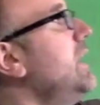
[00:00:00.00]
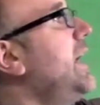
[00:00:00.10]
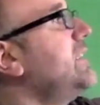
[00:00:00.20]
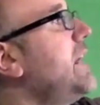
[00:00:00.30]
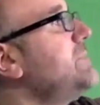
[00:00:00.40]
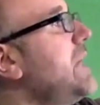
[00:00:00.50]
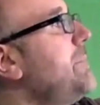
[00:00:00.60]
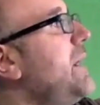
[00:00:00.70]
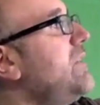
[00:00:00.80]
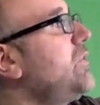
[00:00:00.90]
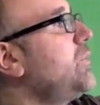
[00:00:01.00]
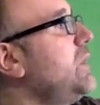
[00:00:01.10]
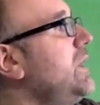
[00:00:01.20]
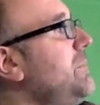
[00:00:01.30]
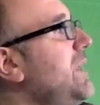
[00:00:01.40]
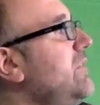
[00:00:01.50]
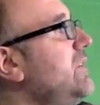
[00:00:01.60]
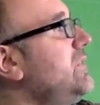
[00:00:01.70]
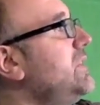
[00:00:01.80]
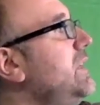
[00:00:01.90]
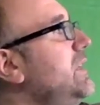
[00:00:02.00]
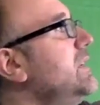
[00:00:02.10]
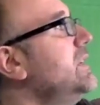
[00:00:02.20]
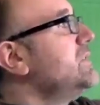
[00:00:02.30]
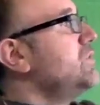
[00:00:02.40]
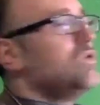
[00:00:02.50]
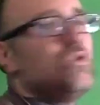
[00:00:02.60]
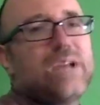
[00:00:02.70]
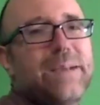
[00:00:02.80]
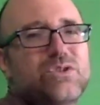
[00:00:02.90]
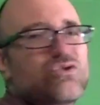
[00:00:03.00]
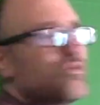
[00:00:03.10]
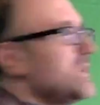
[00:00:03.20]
I times that by 3 to make 15. So 2 times 3